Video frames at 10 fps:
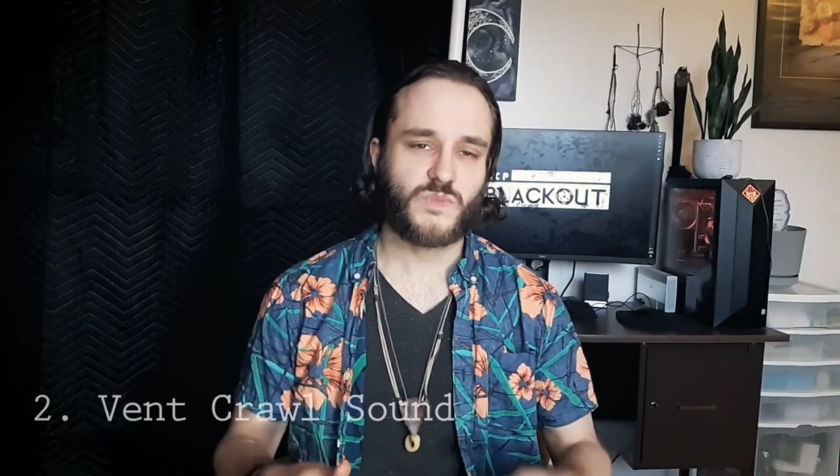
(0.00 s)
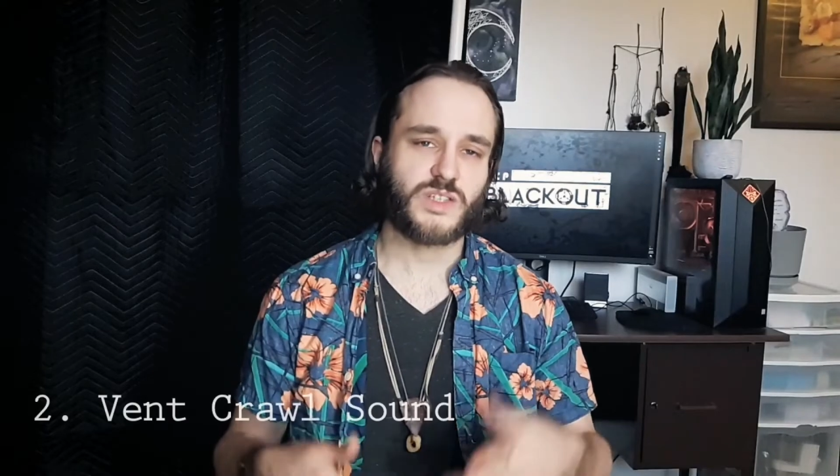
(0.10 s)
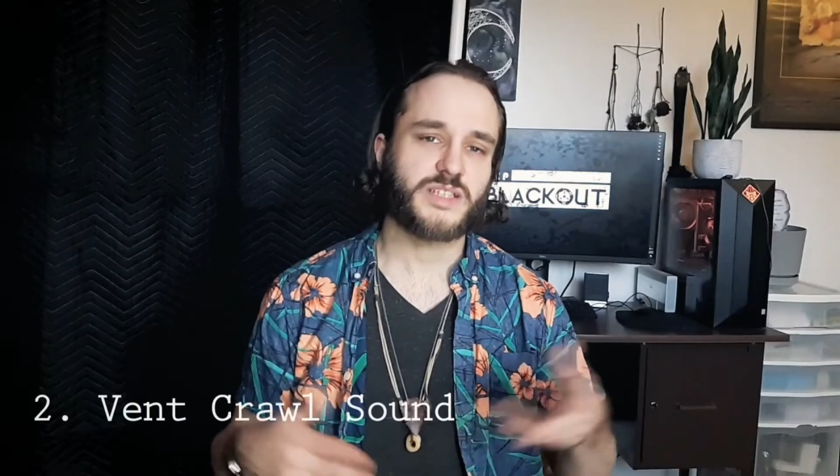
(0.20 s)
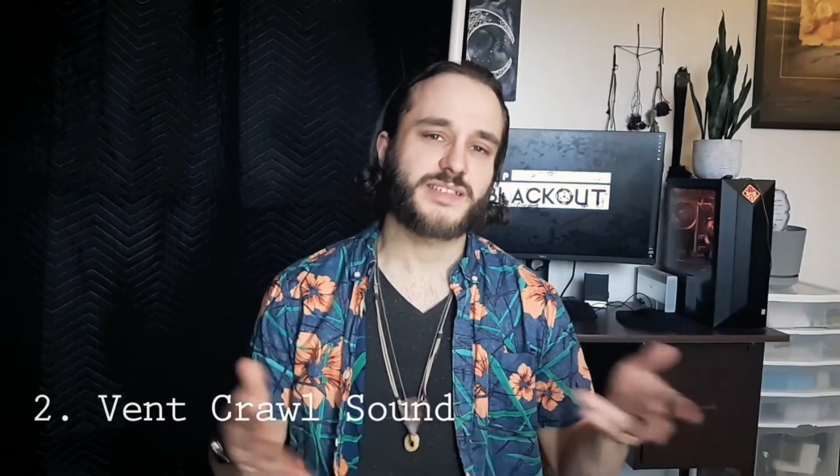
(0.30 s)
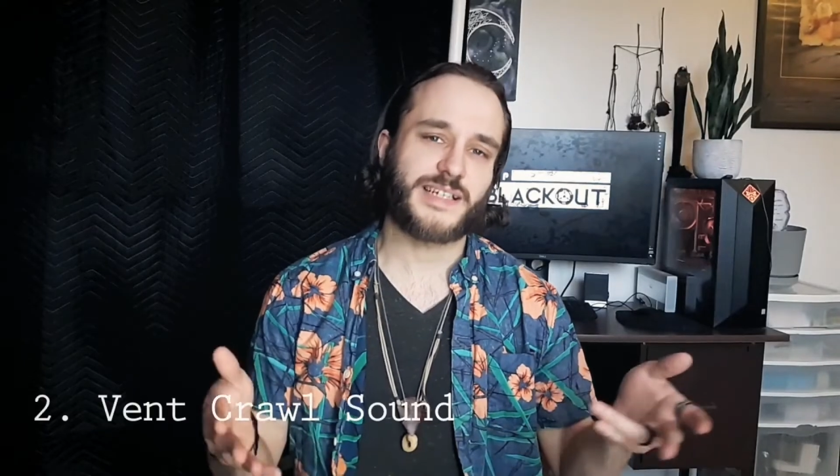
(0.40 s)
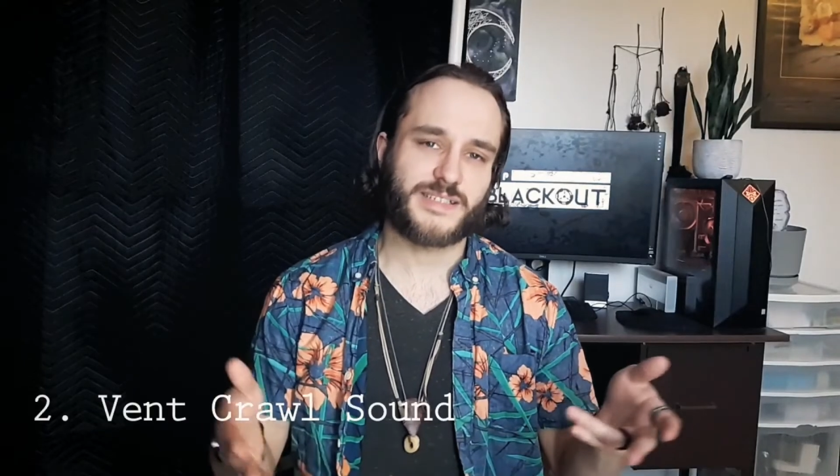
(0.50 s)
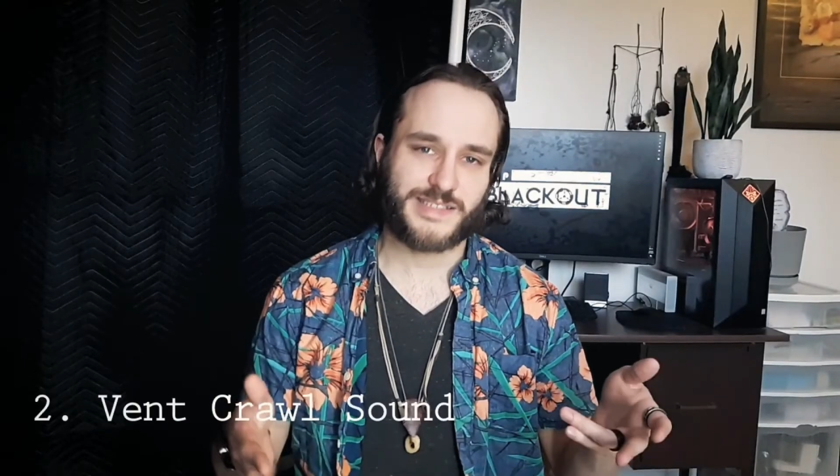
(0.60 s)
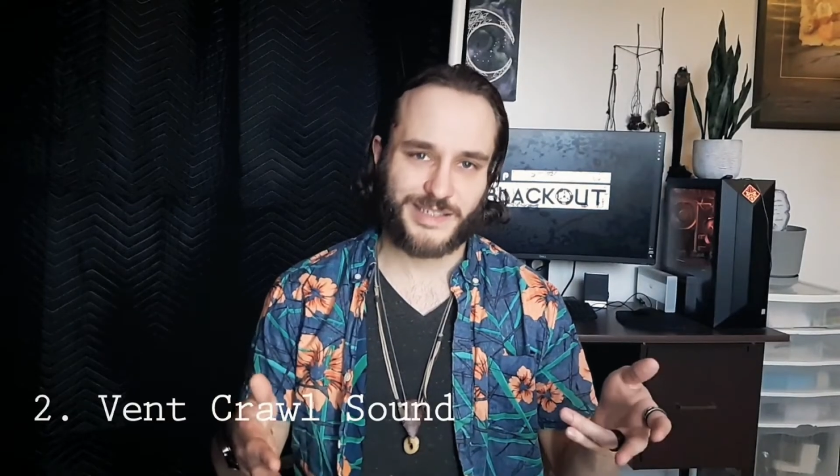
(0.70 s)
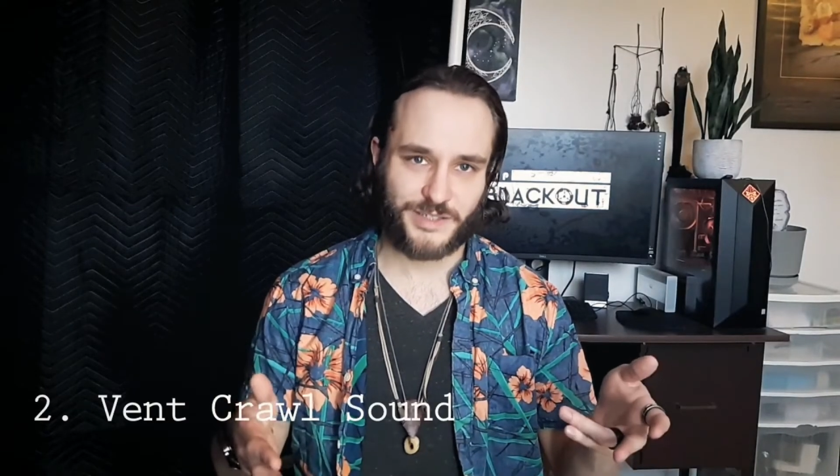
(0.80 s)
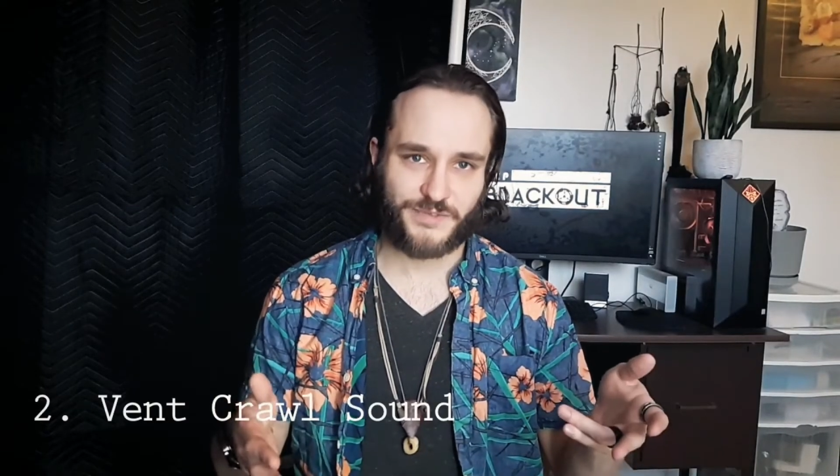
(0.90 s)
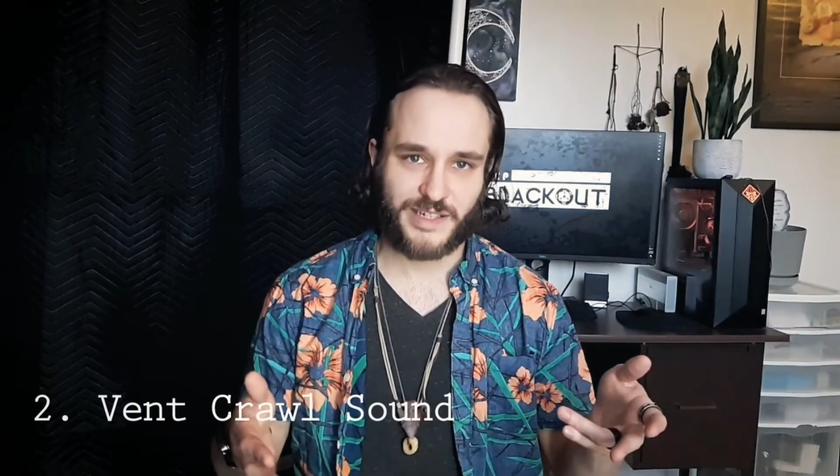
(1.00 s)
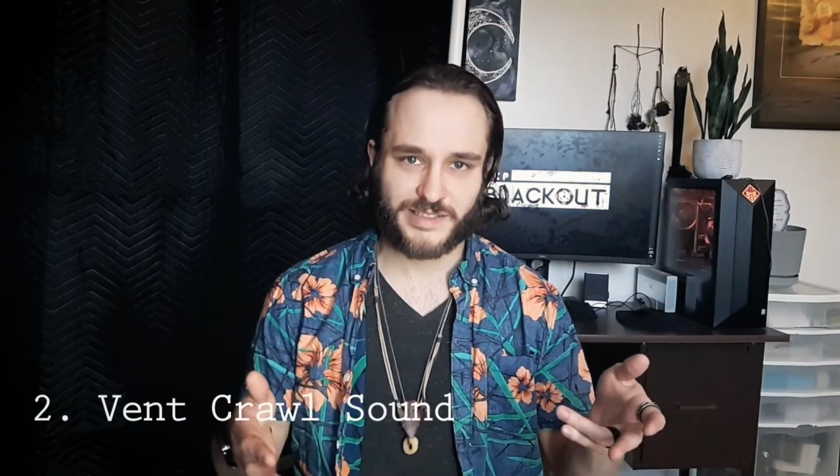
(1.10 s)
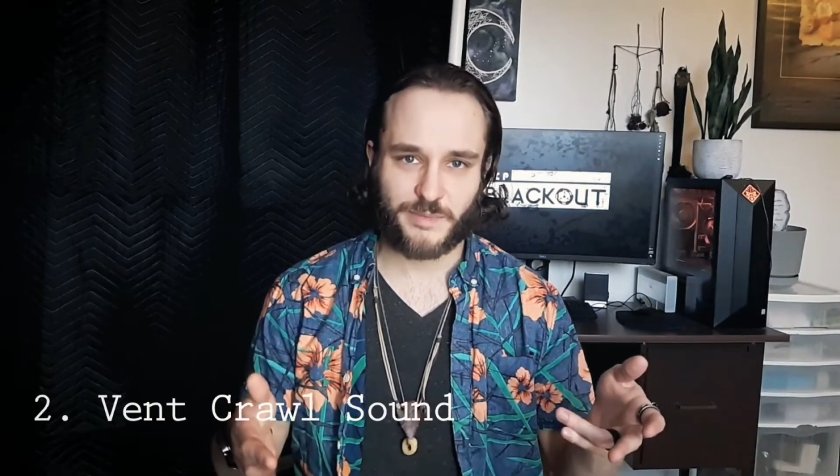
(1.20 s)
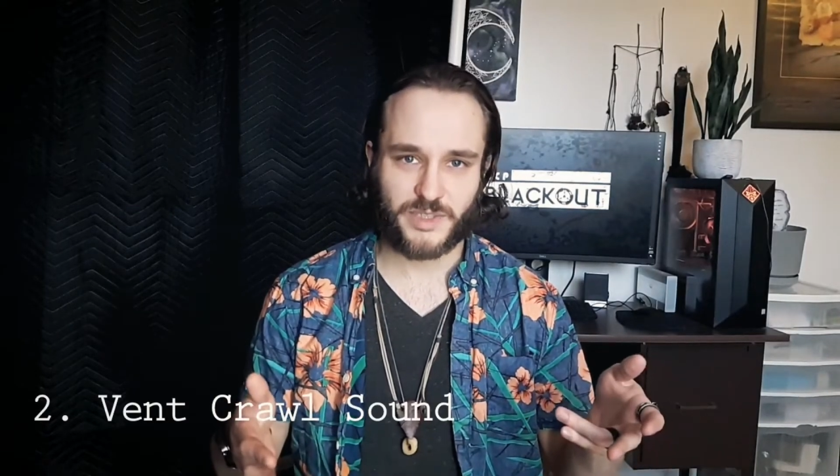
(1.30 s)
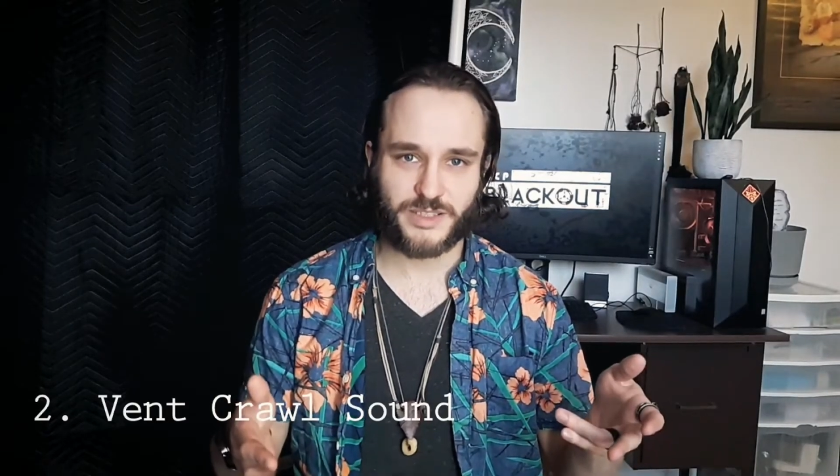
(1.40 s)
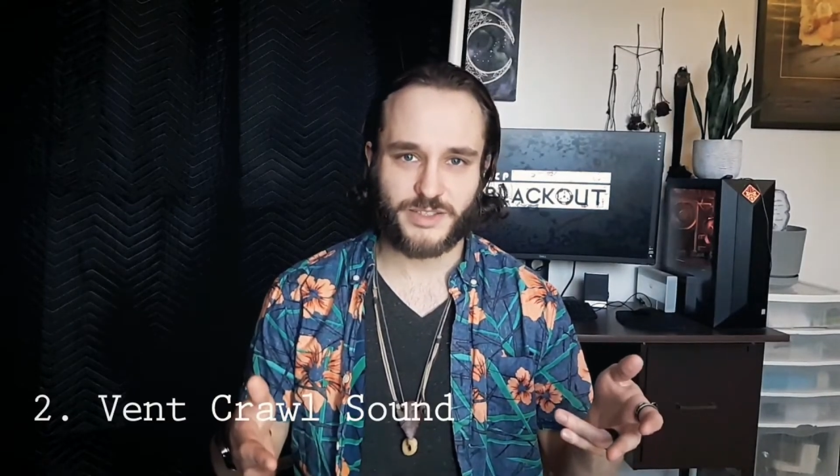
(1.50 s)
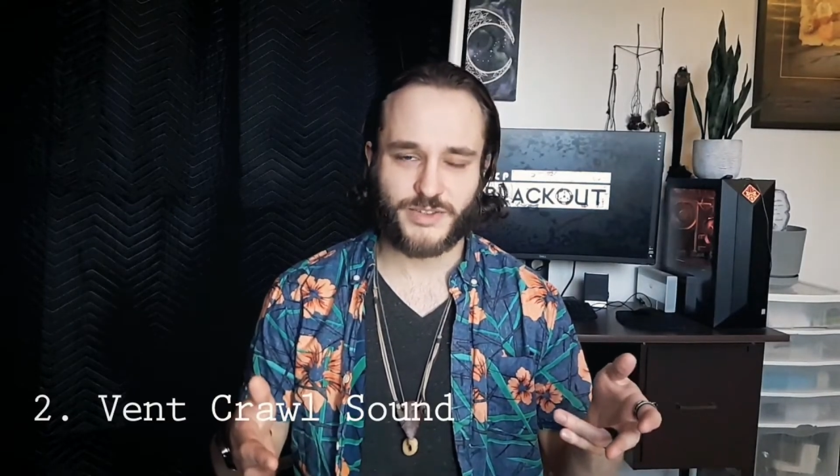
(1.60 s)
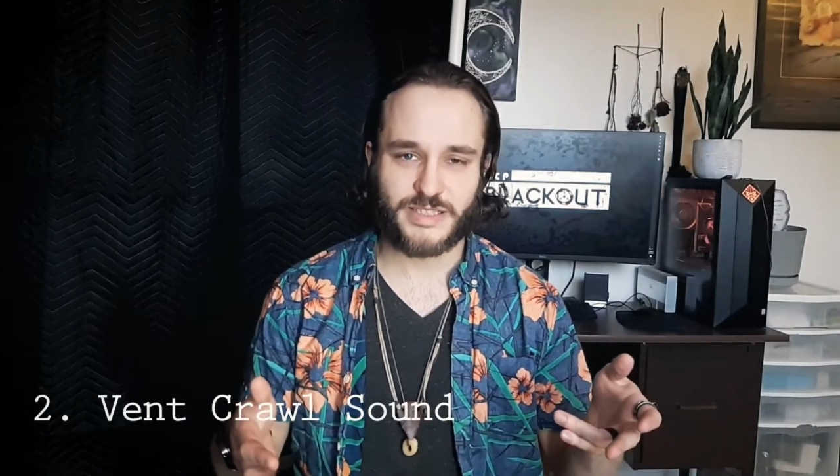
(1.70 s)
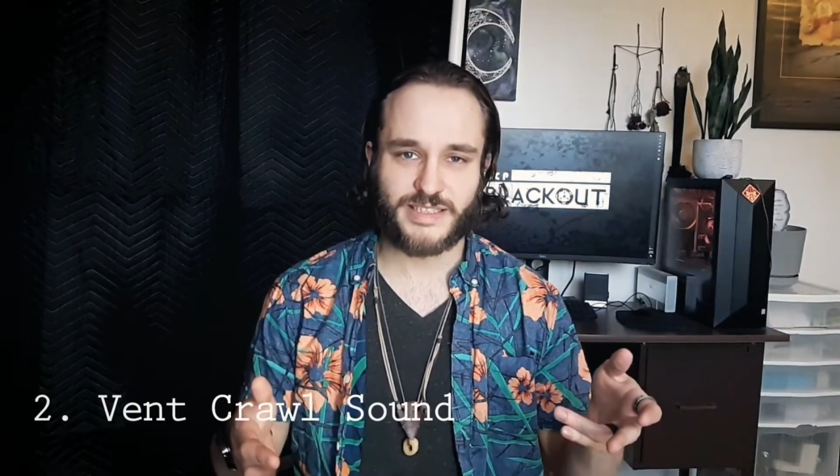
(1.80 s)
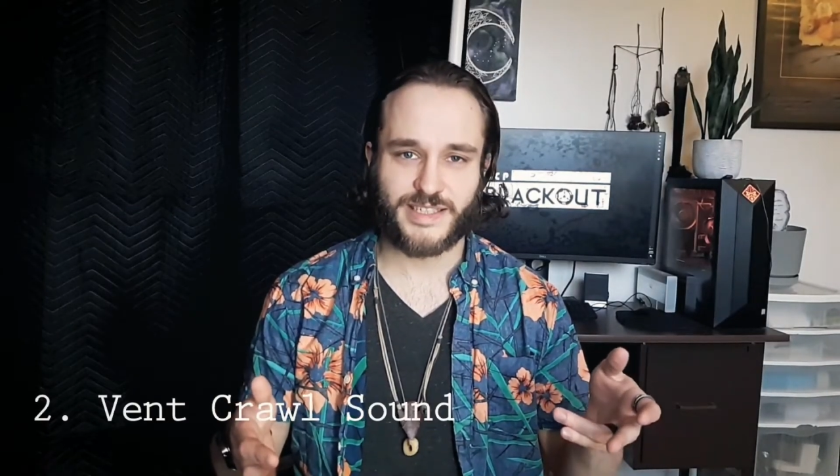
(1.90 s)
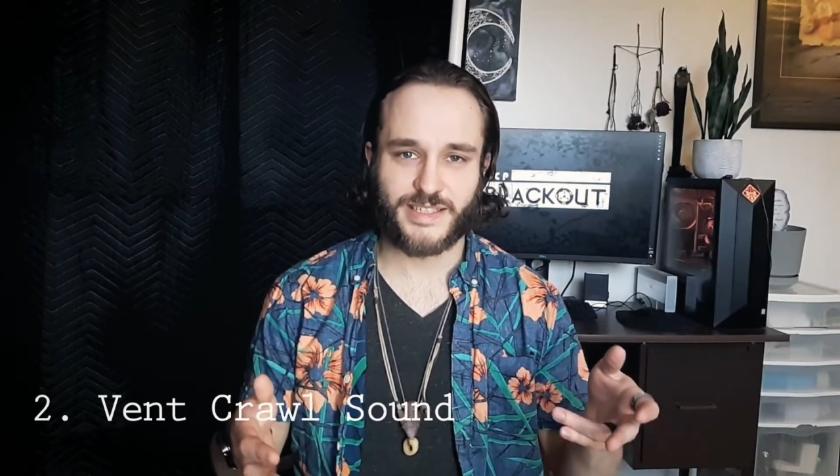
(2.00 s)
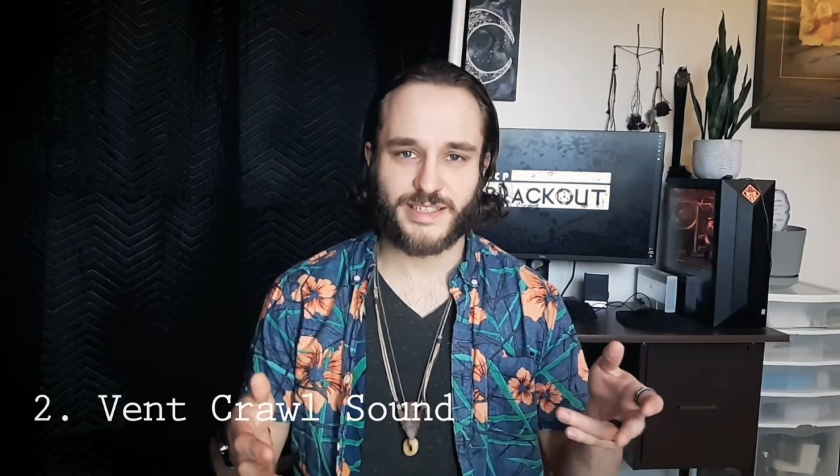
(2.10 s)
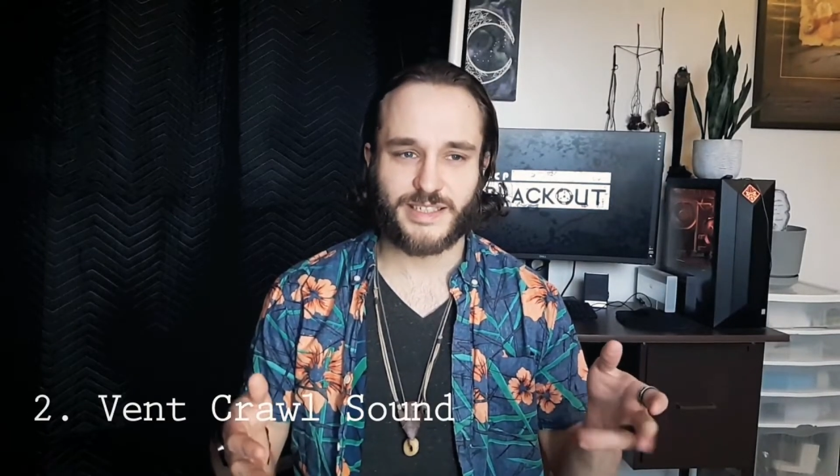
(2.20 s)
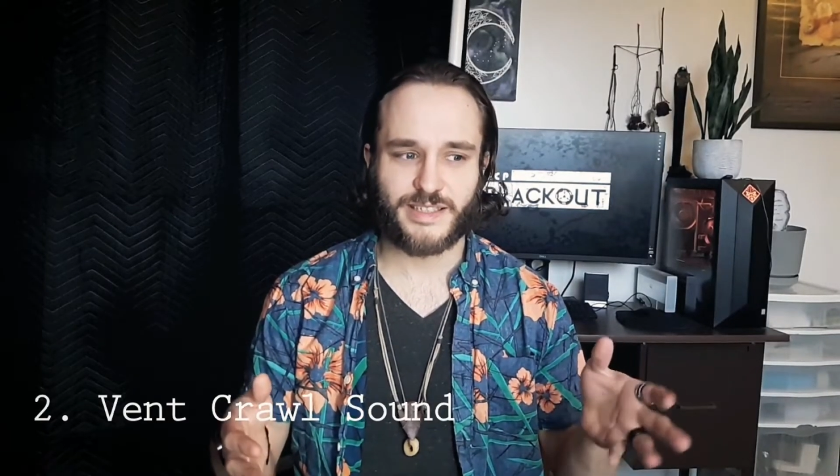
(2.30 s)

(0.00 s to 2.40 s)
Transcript: The second sound effect I'm going to do today